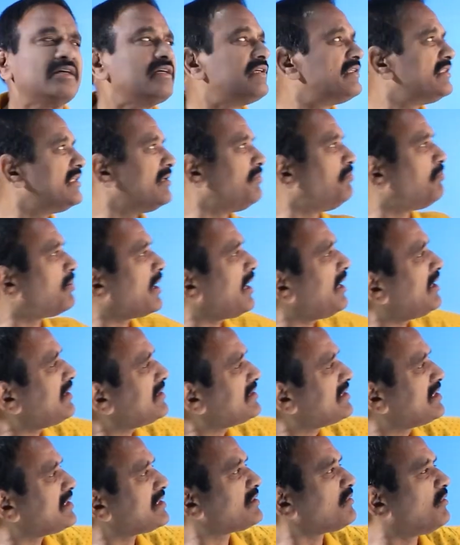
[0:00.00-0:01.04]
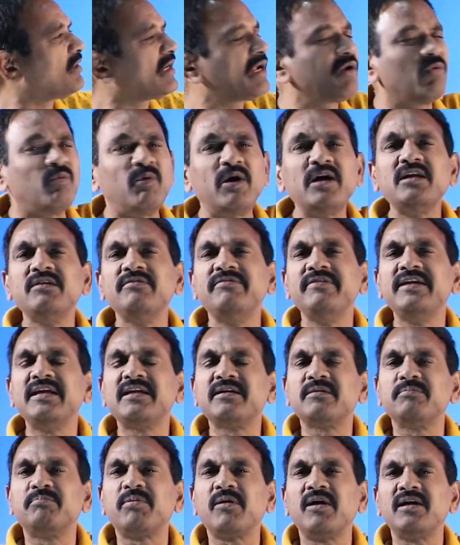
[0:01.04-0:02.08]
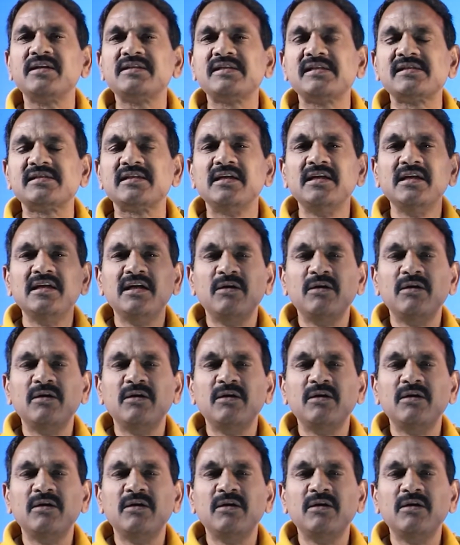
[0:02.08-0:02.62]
The process, okay, one week process.